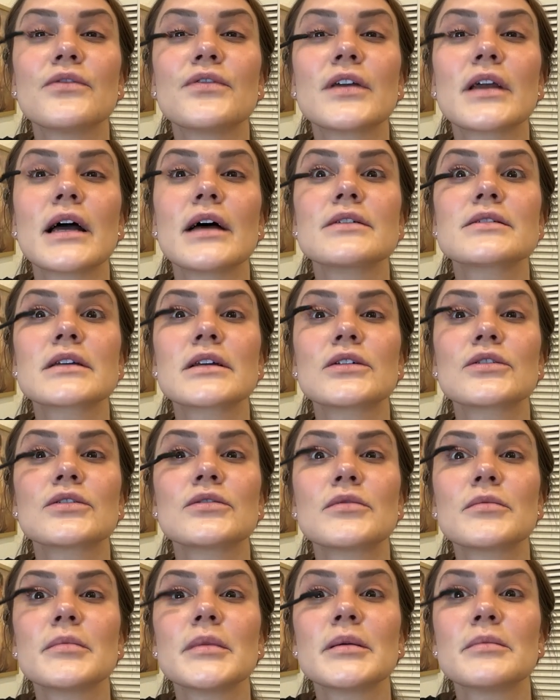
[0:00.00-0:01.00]
If you guys can
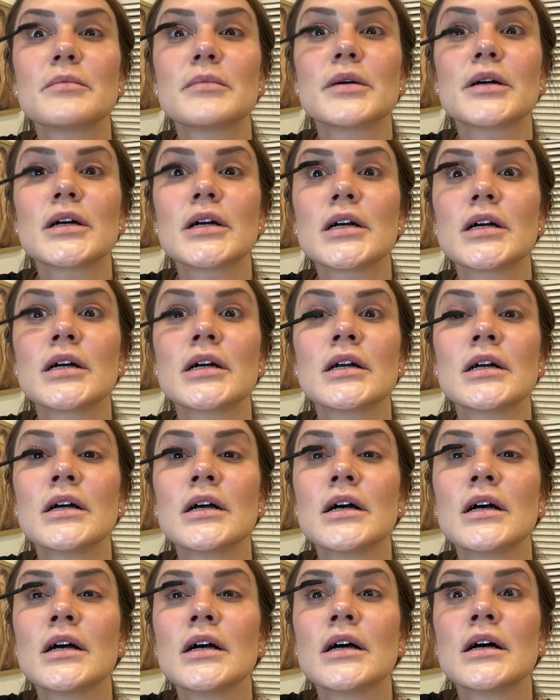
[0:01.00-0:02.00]
remember,
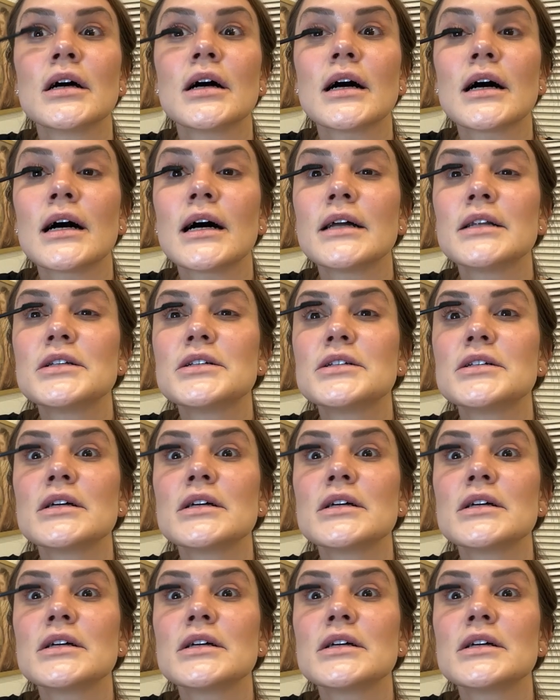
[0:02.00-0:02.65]
I